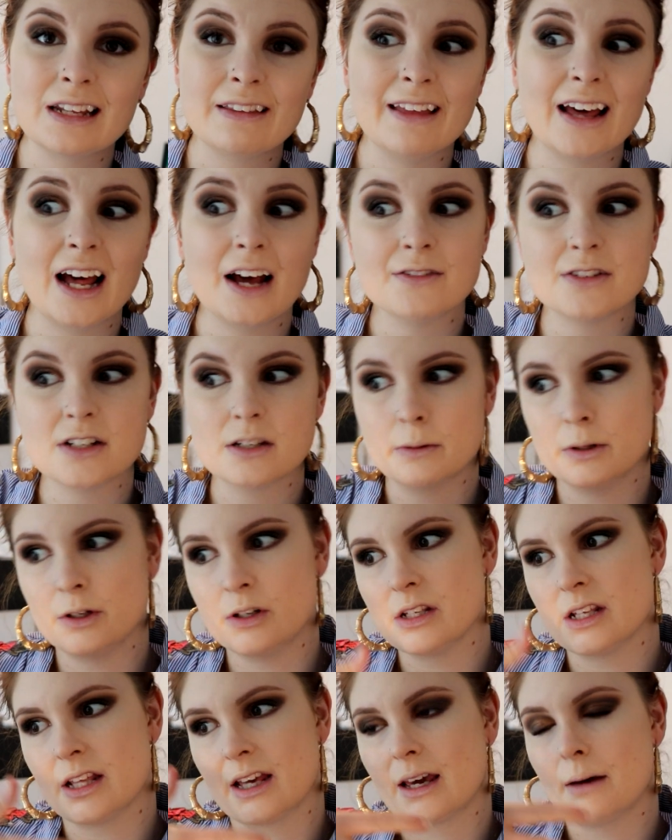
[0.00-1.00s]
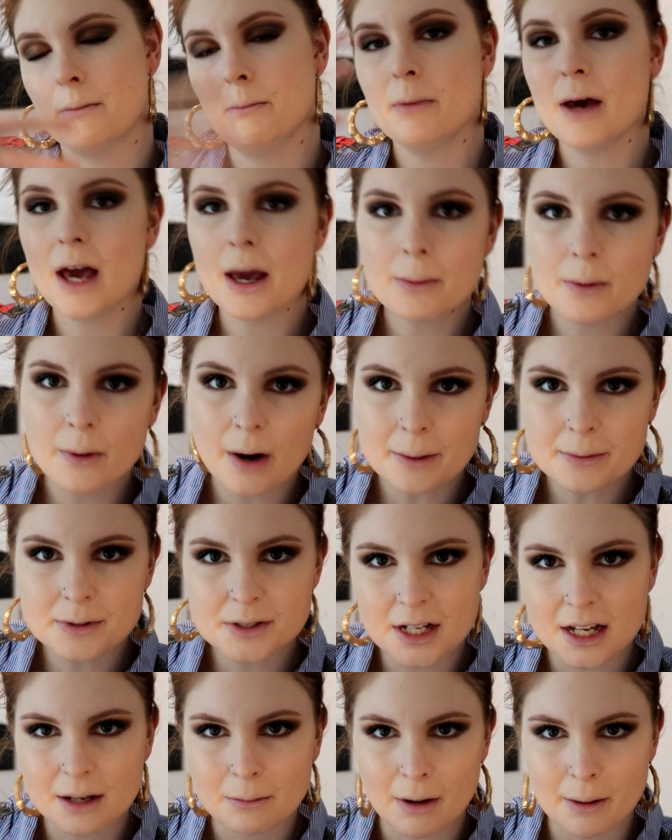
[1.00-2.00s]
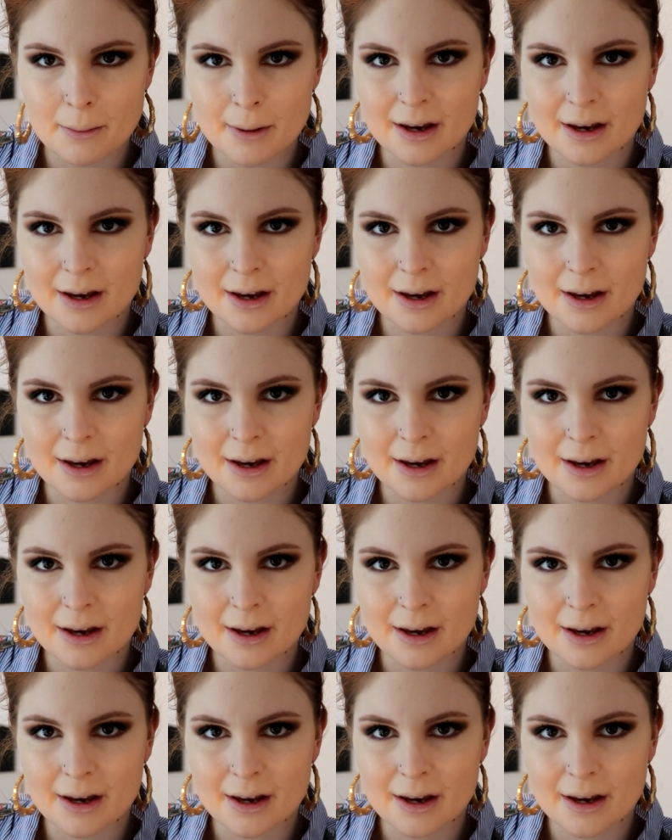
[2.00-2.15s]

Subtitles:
in that I've just been using like a baby wipe to take my